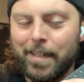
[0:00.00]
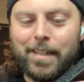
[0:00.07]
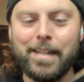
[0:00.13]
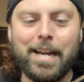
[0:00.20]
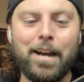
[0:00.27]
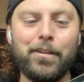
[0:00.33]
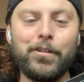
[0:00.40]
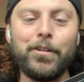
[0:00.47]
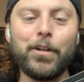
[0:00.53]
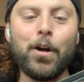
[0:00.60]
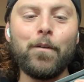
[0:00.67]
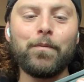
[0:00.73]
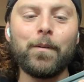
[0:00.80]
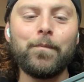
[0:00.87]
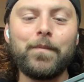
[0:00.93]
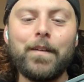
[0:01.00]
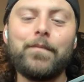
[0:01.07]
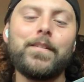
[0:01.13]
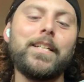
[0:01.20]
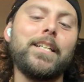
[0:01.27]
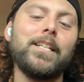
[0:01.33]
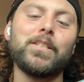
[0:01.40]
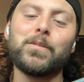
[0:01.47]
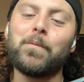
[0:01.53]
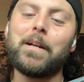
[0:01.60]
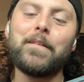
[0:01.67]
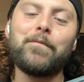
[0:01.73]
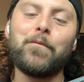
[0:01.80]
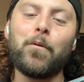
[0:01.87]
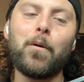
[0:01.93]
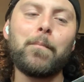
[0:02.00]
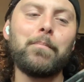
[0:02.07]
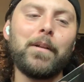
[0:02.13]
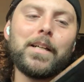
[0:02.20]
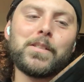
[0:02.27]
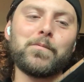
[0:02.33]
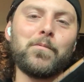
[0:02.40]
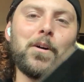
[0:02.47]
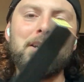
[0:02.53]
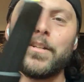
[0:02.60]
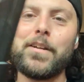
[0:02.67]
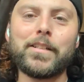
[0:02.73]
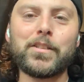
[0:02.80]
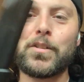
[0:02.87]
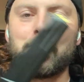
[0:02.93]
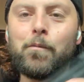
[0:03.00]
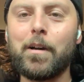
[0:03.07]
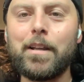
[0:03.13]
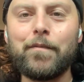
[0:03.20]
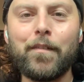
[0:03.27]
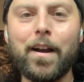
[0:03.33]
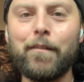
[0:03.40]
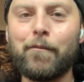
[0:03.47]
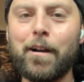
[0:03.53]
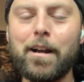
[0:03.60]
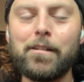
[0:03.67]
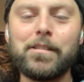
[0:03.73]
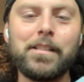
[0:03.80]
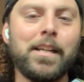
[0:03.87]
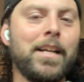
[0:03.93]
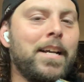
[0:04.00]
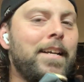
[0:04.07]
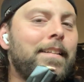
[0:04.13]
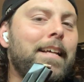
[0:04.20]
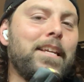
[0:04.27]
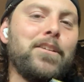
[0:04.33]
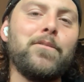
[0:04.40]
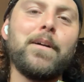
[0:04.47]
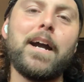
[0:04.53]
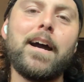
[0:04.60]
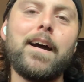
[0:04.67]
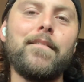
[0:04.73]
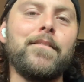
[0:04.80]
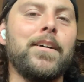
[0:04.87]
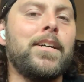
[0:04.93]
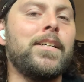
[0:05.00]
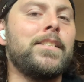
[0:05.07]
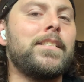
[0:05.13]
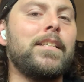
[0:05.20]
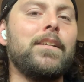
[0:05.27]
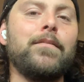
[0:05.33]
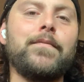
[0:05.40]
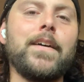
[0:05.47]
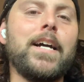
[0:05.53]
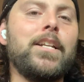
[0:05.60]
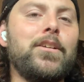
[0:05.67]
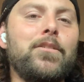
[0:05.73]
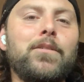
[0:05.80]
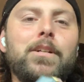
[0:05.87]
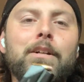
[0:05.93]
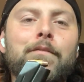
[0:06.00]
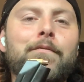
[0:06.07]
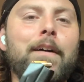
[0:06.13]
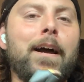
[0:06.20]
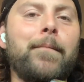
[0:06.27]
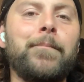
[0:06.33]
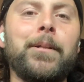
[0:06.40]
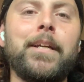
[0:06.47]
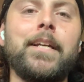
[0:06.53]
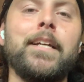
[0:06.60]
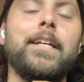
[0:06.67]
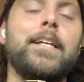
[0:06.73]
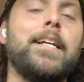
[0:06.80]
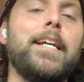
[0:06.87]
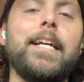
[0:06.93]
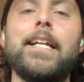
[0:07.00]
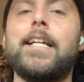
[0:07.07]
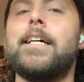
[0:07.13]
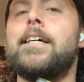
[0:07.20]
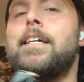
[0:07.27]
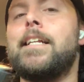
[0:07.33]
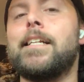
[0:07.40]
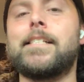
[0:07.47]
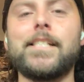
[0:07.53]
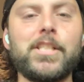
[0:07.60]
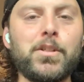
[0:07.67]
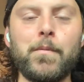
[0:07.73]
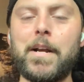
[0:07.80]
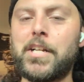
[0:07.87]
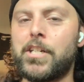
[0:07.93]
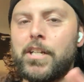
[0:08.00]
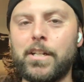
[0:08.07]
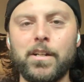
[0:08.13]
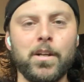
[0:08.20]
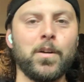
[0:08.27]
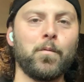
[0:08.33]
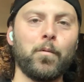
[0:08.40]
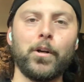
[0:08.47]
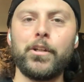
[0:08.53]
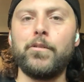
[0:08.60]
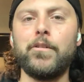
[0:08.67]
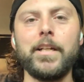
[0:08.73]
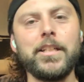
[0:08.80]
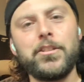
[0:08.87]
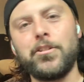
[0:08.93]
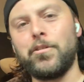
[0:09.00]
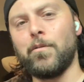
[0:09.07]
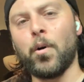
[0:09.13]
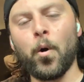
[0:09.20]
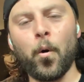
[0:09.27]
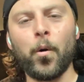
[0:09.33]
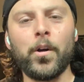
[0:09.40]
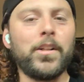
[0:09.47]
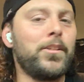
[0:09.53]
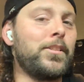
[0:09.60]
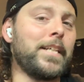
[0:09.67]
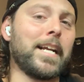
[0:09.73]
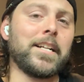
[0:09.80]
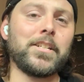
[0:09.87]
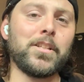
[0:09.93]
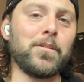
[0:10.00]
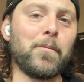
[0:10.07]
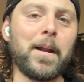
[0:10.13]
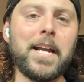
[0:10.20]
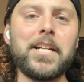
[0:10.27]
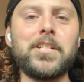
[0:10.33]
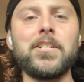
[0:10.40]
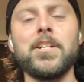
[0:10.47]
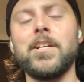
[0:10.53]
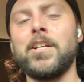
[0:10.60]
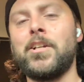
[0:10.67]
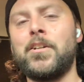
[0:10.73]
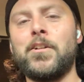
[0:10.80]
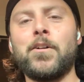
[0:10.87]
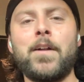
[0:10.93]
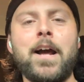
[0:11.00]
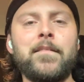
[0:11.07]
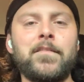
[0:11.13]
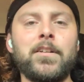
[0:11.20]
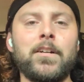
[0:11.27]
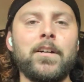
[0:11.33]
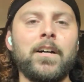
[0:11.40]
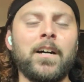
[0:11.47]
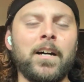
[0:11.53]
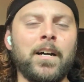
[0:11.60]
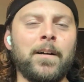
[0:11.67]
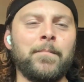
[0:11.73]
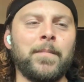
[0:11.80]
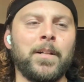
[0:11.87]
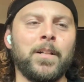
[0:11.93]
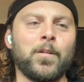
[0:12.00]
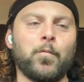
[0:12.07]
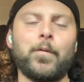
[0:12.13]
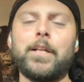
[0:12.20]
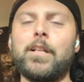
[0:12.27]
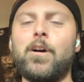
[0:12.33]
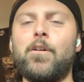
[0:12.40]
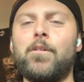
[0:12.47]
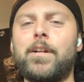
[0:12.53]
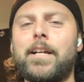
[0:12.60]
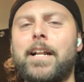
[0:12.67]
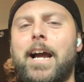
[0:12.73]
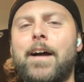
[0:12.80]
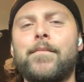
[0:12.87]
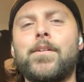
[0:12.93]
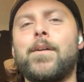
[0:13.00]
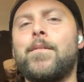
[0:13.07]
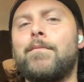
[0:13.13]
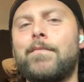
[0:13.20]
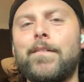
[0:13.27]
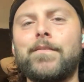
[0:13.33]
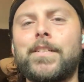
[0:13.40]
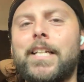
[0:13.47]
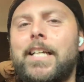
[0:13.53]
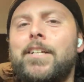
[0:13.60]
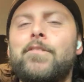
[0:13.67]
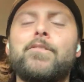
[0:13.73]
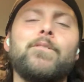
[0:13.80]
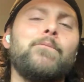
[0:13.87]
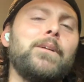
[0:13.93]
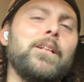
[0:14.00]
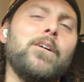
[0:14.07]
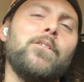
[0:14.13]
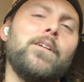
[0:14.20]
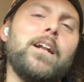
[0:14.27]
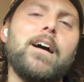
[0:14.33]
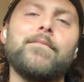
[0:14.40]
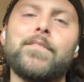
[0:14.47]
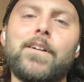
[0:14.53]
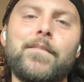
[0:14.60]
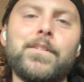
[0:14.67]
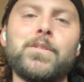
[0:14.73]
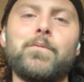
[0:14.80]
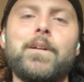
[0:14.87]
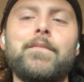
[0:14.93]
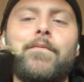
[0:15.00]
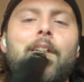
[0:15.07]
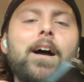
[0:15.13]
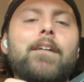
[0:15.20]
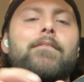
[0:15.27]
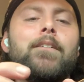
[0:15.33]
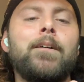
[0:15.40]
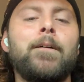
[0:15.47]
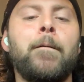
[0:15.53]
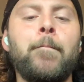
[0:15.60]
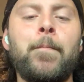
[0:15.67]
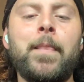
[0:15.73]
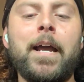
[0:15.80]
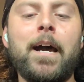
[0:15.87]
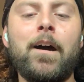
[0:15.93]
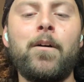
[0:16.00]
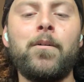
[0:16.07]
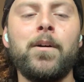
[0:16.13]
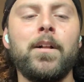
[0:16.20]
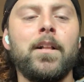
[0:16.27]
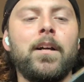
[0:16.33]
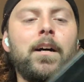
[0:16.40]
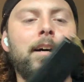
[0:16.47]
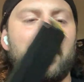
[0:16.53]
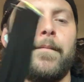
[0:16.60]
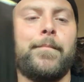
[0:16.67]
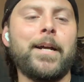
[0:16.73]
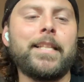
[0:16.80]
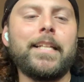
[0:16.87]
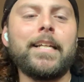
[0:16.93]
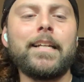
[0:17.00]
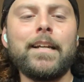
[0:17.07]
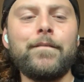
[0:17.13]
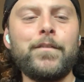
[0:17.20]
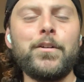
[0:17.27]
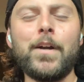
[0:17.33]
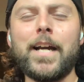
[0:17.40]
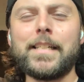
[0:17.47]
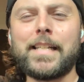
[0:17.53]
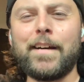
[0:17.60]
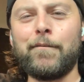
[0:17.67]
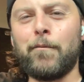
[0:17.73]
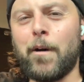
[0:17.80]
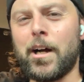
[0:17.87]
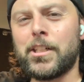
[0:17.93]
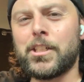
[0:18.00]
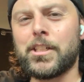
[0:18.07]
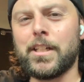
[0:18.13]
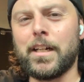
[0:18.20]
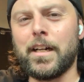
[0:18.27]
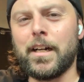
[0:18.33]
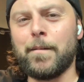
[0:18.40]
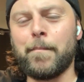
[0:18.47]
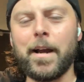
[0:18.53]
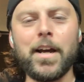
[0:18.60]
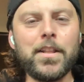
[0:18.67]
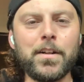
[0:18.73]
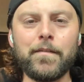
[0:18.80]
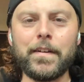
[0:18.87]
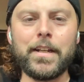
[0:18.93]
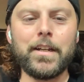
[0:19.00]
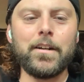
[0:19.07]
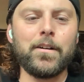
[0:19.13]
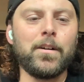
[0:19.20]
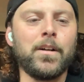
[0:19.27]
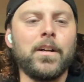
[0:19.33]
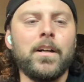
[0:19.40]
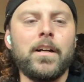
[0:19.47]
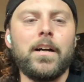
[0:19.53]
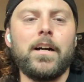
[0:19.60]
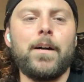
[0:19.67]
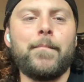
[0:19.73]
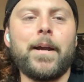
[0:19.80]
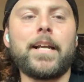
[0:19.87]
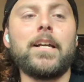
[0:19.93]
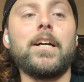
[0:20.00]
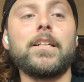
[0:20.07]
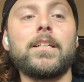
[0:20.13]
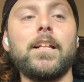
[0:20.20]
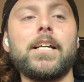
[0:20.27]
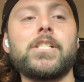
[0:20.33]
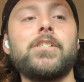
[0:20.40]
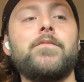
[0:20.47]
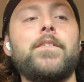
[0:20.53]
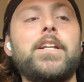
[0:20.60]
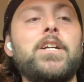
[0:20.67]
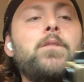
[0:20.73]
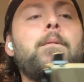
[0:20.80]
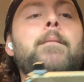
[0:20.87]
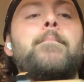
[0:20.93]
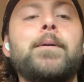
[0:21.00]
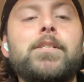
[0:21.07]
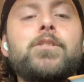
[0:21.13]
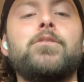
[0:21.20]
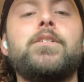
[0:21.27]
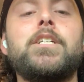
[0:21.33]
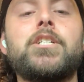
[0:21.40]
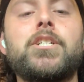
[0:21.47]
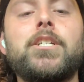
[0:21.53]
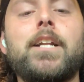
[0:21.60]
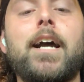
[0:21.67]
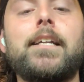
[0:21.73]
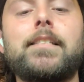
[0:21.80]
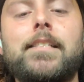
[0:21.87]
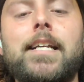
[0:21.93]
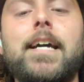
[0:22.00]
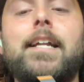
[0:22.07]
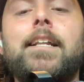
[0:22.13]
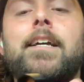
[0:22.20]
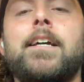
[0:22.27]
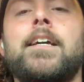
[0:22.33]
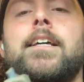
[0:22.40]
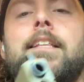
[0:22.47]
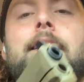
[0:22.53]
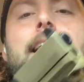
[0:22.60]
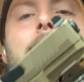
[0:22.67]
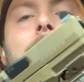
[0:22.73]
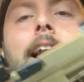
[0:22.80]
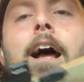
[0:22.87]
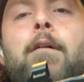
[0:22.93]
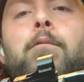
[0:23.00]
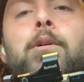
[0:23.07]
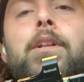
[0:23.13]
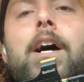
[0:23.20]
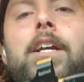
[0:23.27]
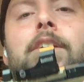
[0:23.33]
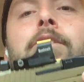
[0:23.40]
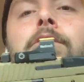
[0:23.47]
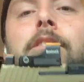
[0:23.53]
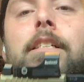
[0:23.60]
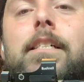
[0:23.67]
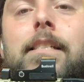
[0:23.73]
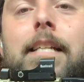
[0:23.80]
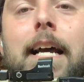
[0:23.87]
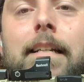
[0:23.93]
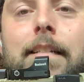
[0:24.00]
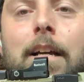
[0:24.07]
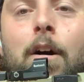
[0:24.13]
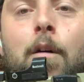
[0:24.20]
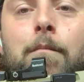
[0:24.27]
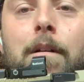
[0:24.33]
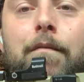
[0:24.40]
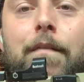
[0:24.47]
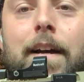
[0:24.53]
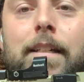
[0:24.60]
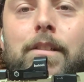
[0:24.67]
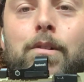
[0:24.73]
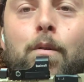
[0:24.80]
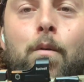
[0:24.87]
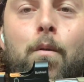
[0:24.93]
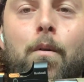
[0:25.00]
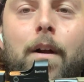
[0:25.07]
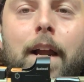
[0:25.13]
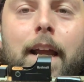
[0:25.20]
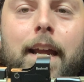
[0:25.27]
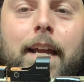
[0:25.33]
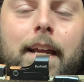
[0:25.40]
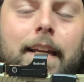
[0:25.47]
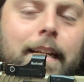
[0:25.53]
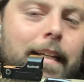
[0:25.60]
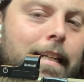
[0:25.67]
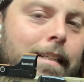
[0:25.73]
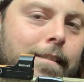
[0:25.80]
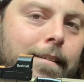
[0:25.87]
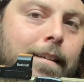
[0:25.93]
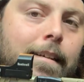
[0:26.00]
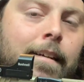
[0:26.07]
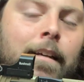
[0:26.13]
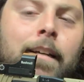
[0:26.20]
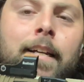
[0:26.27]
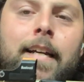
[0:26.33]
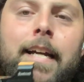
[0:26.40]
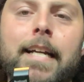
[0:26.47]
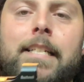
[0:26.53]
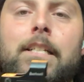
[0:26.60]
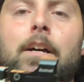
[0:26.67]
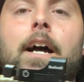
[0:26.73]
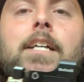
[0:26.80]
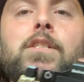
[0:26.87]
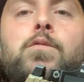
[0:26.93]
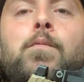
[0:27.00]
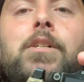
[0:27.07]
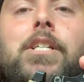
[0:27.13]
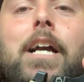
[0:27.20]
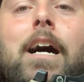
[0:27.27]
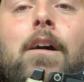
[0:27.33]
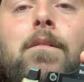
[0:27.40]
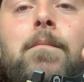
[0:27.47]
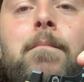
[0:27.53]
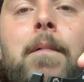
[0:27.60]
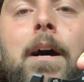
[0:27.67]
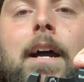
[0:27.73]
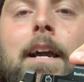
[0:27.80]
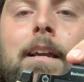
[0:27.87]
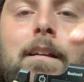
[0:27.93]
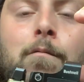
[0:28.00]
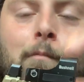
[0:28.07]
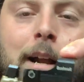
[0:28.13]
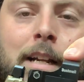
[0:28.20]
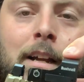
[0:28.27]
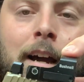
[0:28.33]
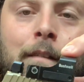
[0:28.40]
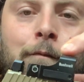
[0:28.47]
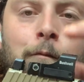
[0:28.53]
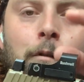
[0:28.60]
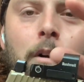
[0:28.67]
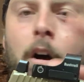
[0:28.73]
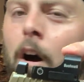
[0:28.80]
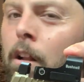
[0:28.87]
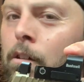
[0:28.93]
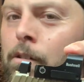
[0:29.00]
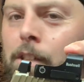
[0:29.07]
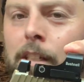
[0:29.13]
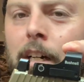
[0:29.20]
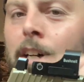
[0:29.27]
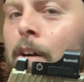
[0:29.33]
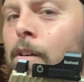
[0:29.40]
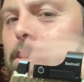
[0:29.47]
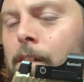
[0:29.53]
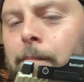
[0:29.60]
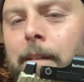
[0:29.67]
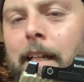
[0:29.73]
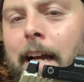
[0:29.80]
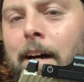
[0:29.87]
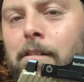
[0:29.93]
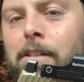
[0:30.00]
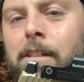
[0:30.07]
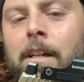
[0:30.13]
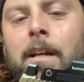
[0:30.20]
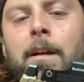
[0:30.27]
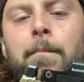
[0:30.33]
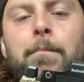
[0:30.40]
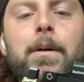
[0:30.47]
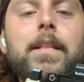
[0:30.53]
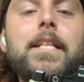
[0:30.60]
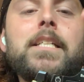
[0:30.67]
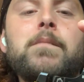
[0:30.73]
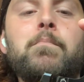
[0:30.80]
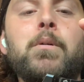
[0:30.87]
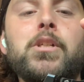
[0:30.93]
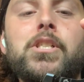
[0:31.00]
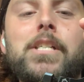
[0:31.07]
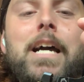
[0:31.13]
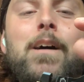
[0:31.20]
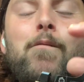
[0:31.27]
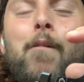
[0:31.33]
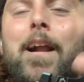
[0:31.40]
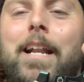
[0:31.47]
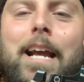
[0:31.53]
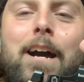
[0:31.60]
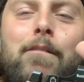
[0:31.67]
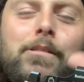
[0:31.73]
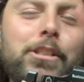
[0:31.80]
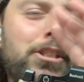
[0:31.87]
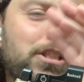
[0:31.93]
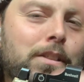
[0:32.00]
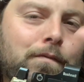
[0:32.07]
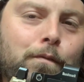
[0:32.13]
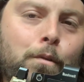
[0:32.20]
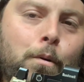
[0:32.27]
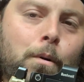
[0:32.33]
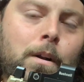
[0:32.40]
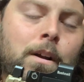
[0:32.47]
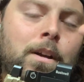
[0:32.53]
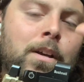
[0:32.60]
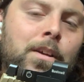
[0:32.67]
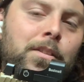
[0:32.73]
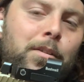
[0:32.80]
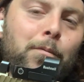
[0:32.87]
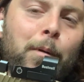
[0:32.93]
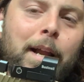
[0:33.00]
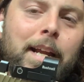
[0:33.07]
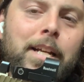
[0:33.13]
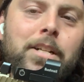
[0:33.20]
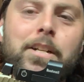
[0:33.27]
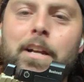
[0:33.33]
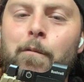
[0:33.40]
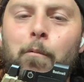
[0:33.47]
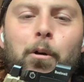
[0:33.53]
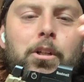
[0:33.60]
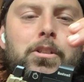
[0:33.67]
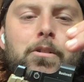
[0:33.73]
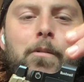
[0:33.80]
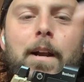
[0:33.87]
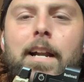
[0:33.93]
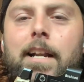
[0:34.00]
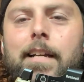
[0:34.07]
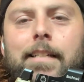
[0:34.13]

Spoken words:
Now you go from 15 to 24 plus one, you get 25 rounds that you have to defend you and your family in a situation where you need to, or you take it to the range. You don't have to reload it after every 15. You can reload it after every 25. Now, I think if you guys have watched my other video, my gun collection video, my pistol edition, I said that I will not use this as a home defense or a EDC until I switch out my red dot for a hollow sun or something else. But this Bushnell right now is just for the range. It works great.